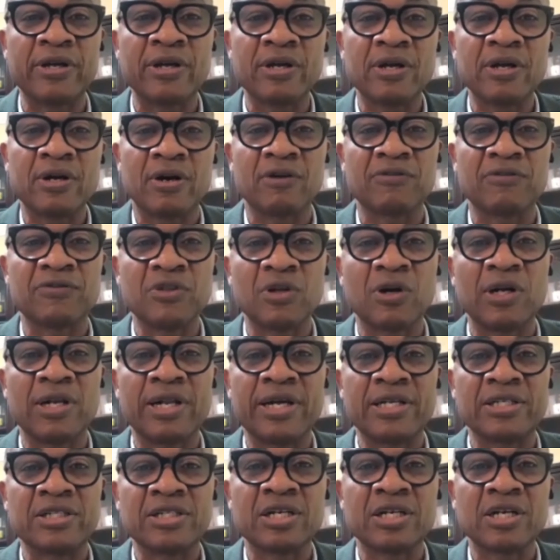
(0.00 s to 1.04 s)
of knowledge
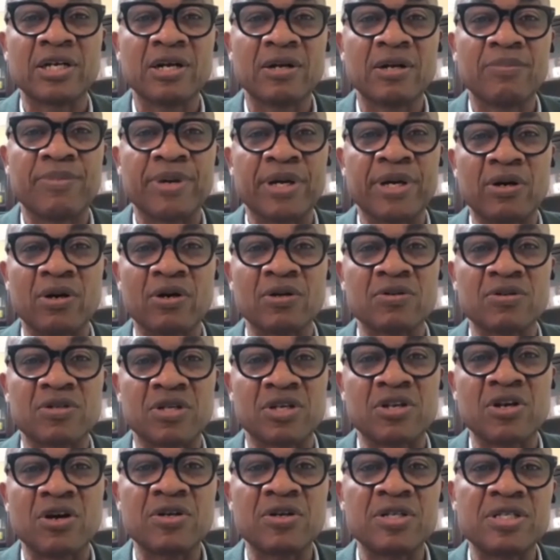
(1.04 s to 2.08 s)
because
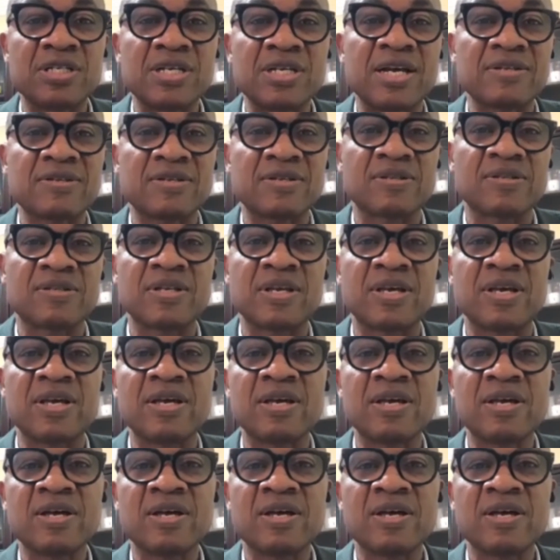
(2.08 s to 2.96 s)
security, as I say,